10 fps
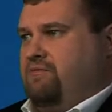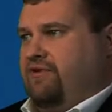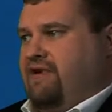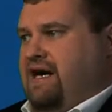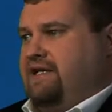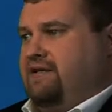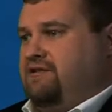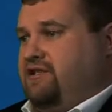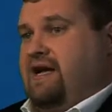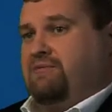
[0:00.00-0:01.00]
providing
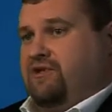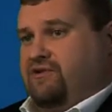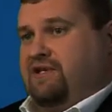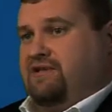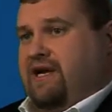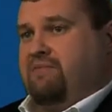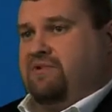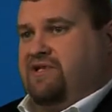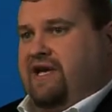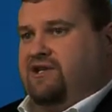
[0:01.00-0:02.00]
snapshotting type
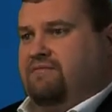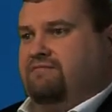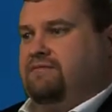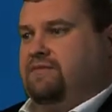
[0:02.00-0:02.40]
protection.